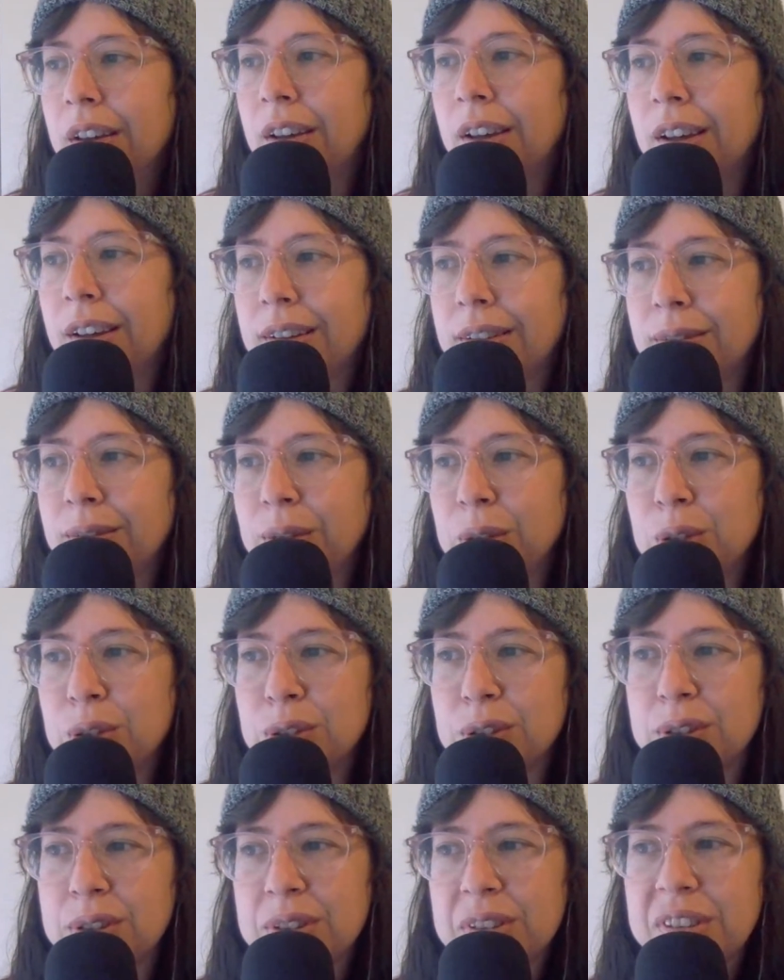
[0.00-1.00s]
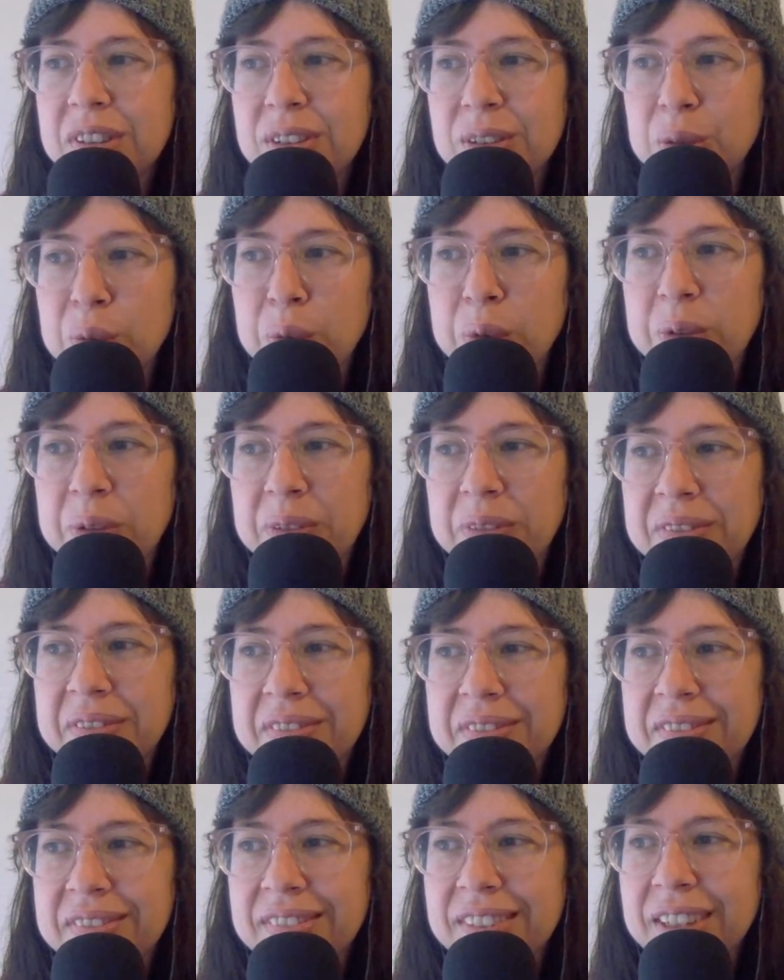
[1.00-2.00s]
uh, which is, is,
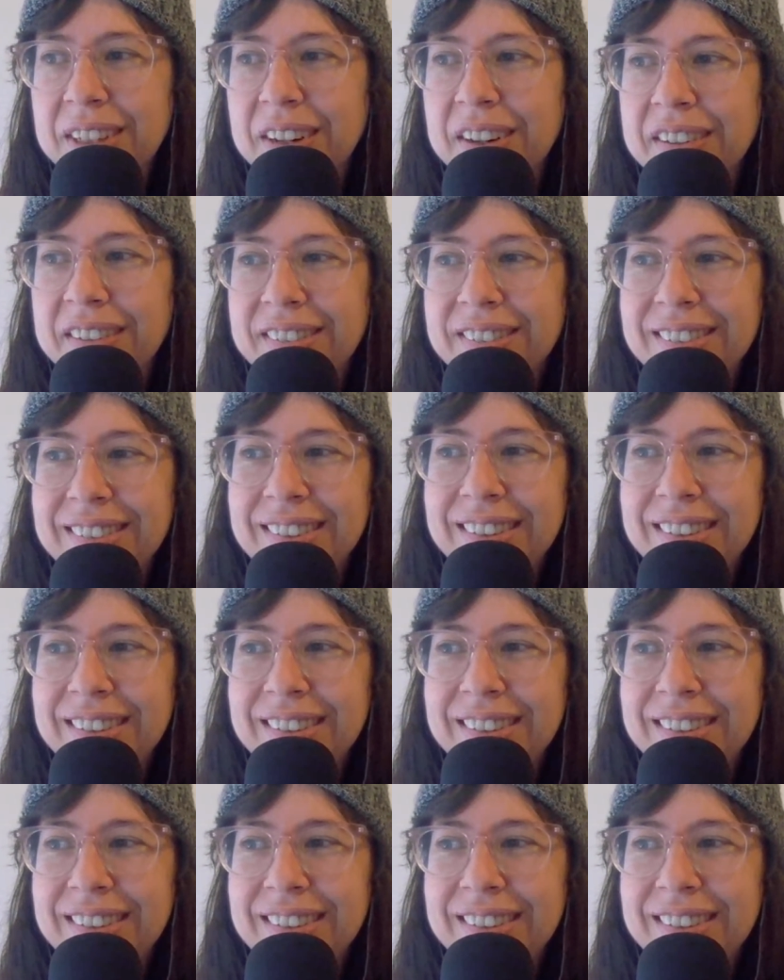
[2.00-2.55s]
you know,